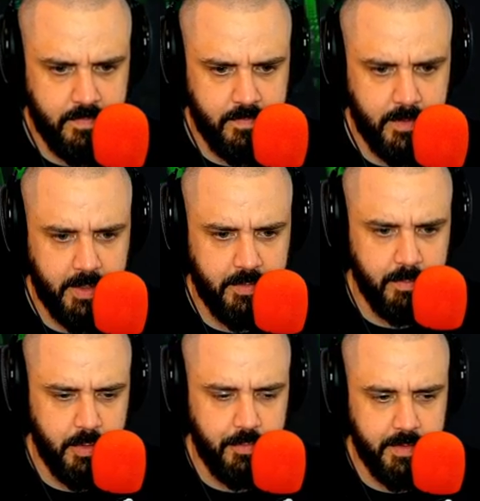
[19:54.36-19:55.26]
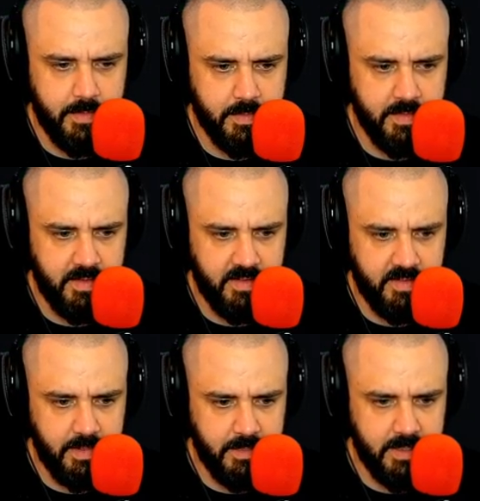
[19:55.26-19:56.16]
But he's moving because he
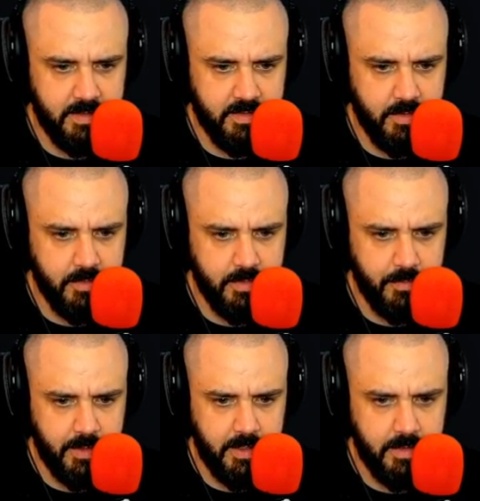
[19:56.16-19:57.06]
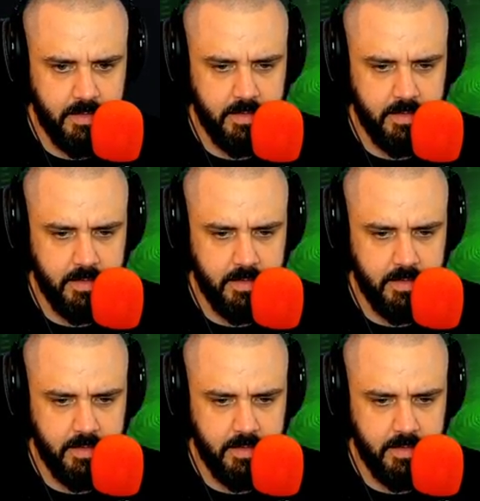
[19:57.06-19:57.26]
stepped in the salt over yeah. here.